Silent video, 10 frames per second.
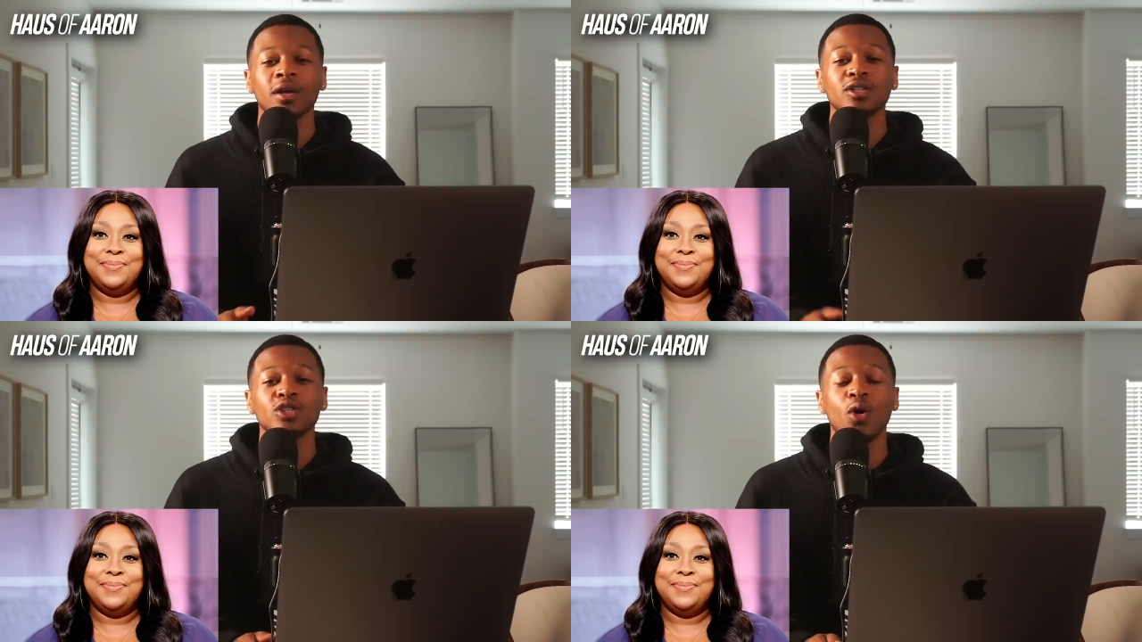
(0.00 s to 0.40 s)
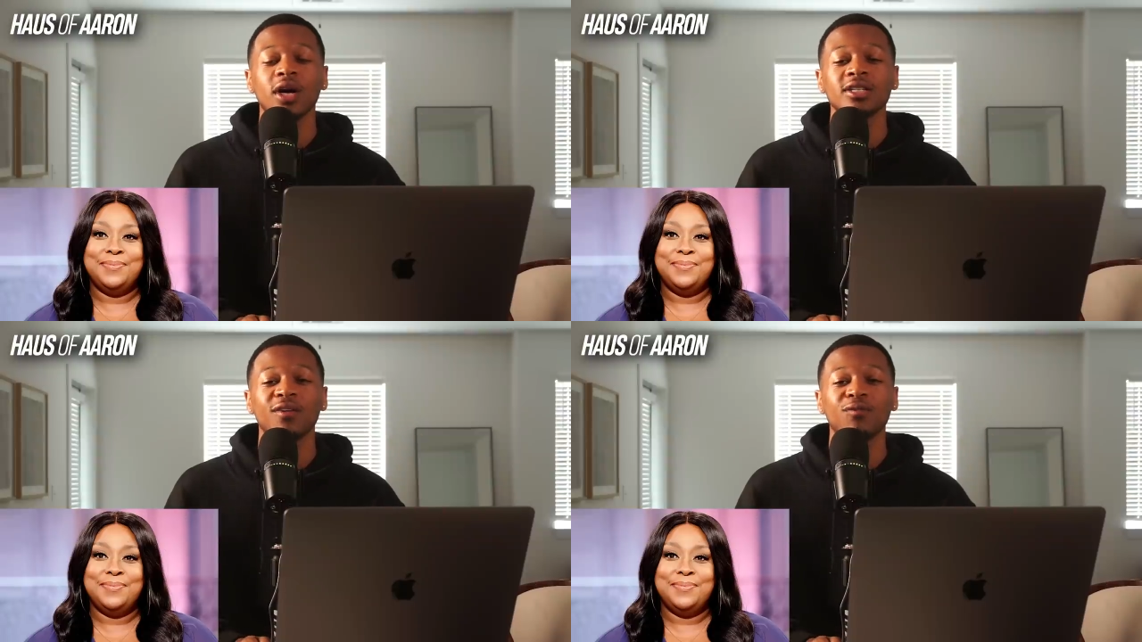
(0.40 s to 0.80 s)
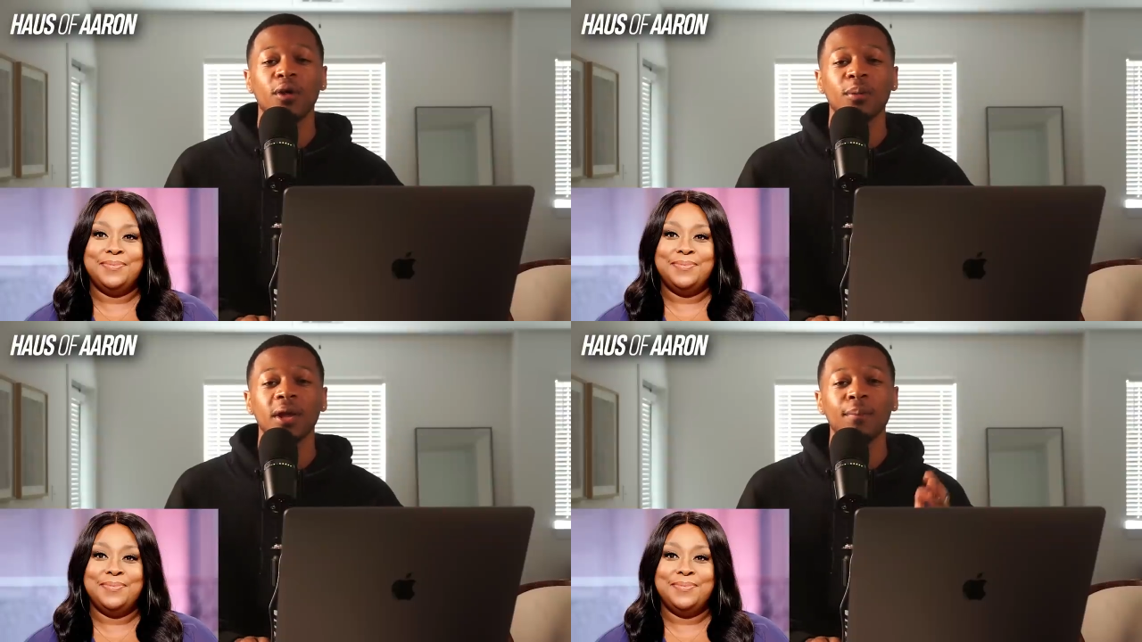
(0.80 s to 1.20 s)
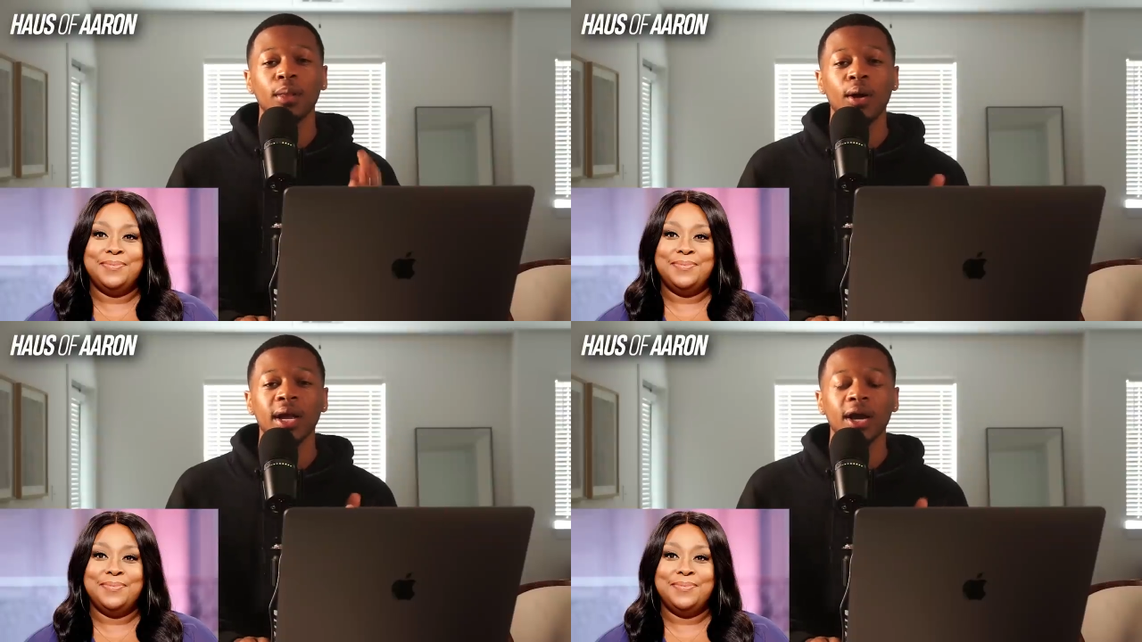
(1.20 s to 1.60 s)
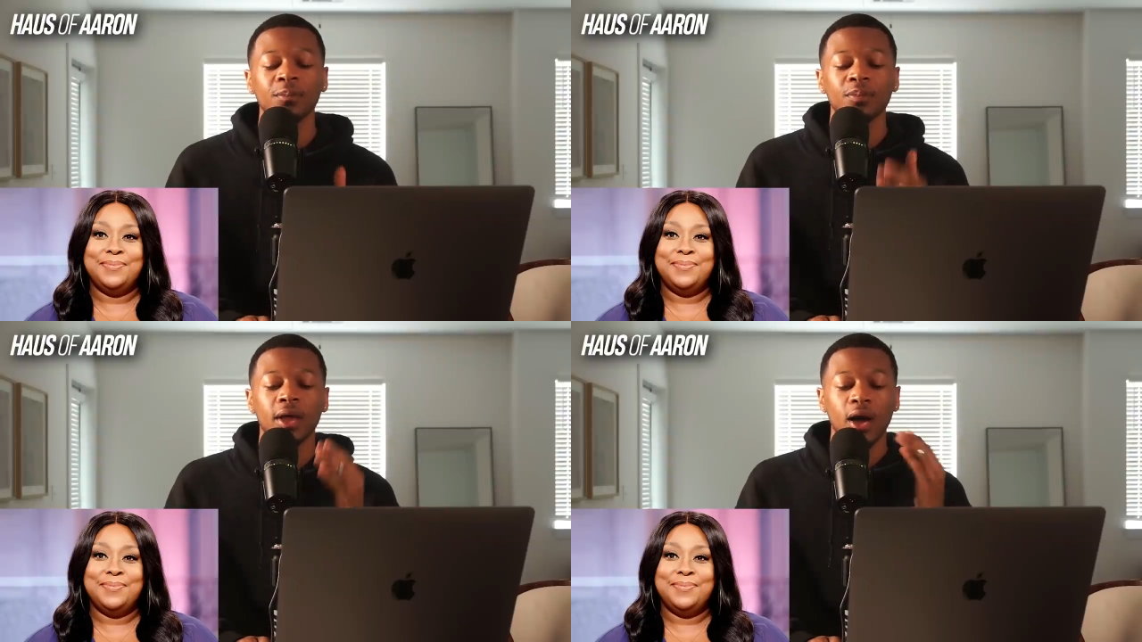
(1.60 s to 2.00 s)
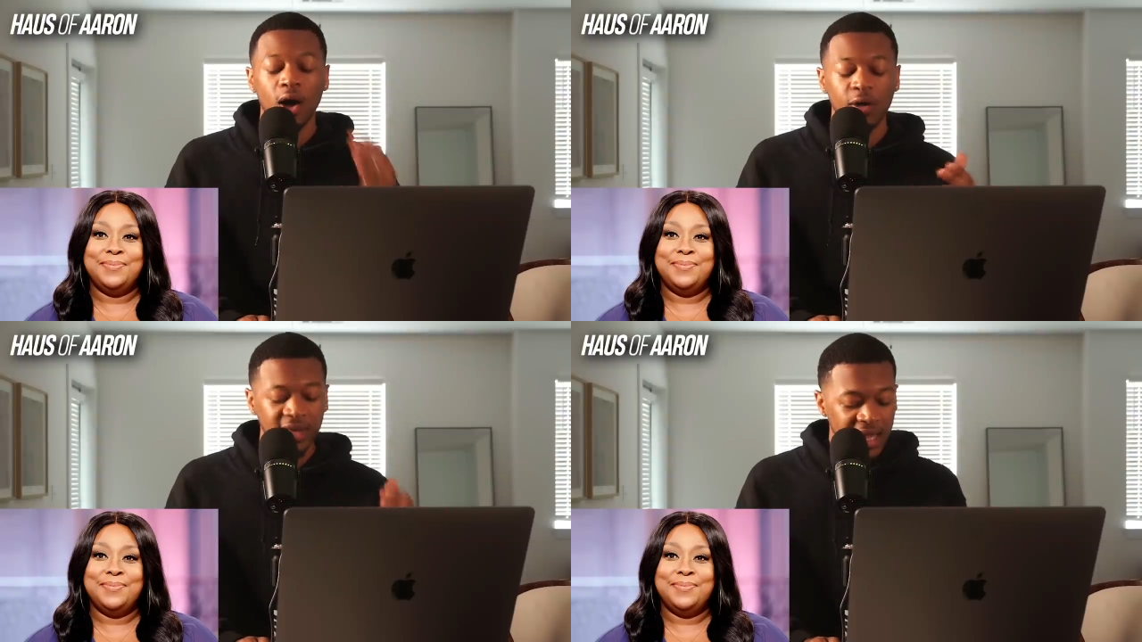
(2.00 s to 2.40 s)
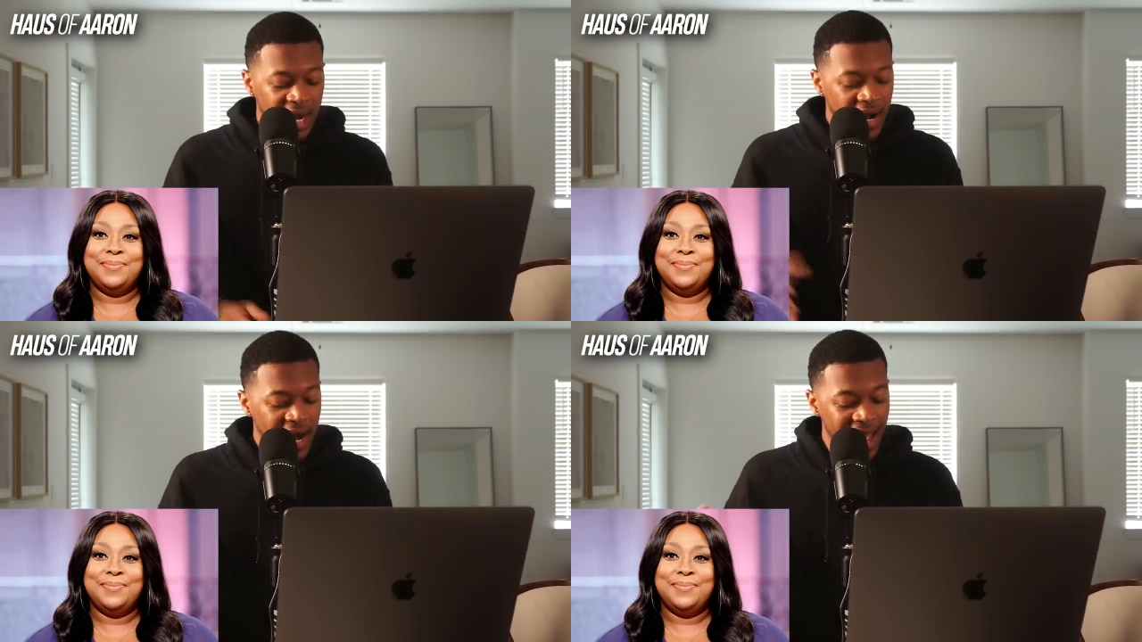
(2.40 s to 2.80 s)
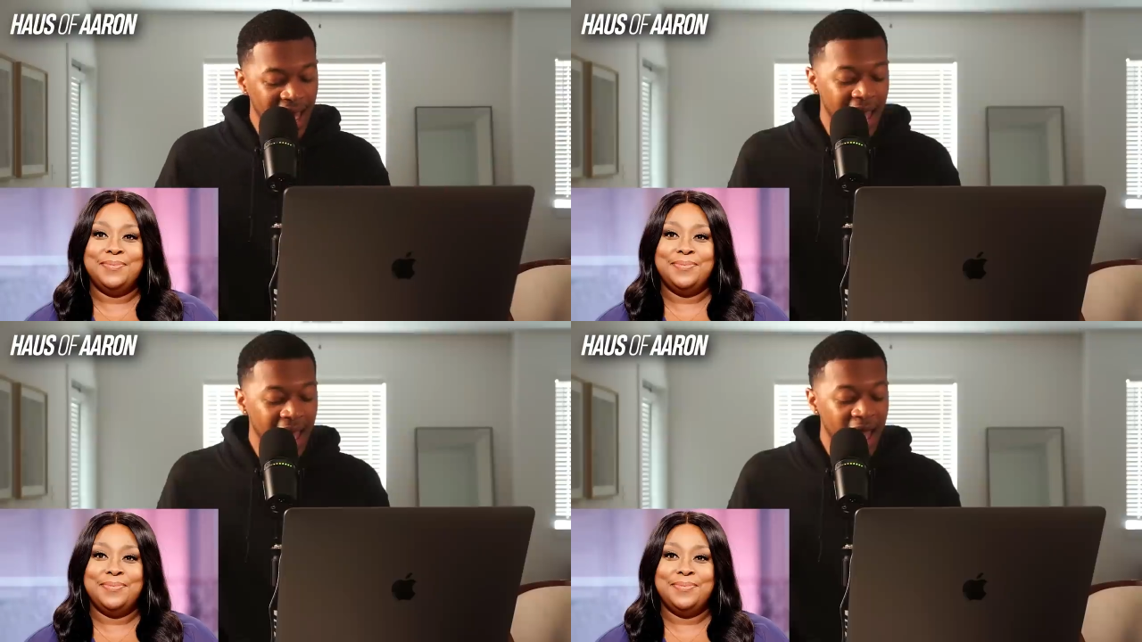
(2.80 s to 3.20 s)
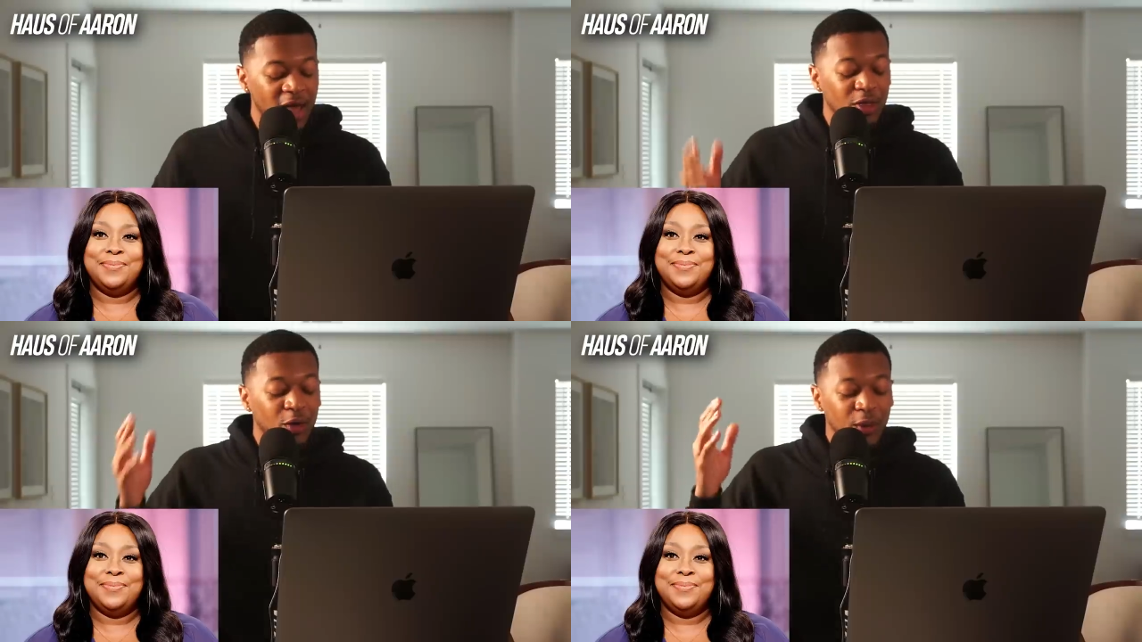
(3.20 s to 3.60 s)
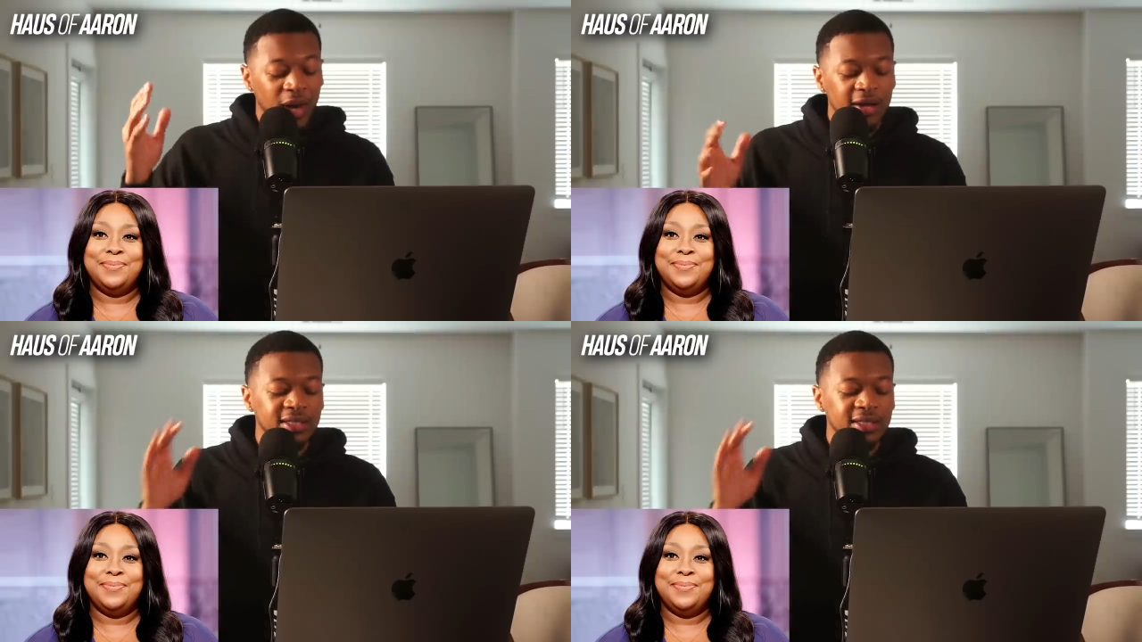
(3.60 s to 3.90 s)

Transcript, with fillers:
Speaker 1: towards her former employer over there at The Real.